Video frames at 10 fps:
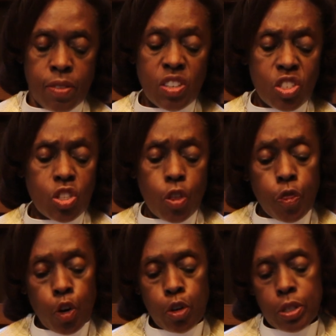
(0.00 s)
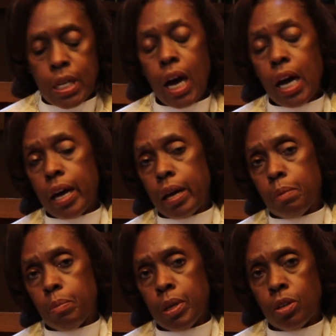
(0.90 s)
This is the third
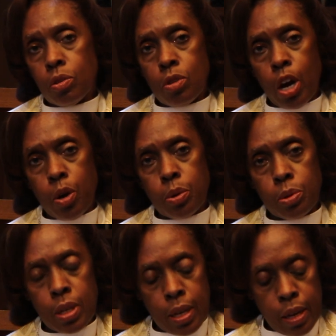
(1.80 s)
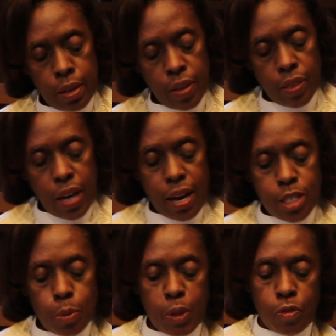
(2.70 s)
time you'll note that the
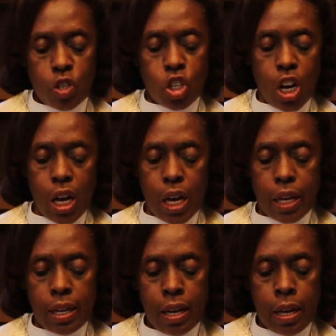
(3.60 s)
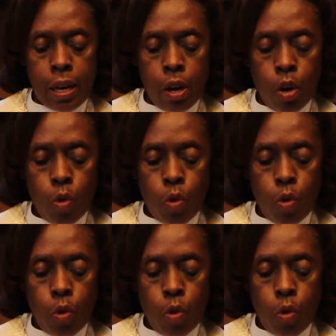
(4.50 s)
gospel of John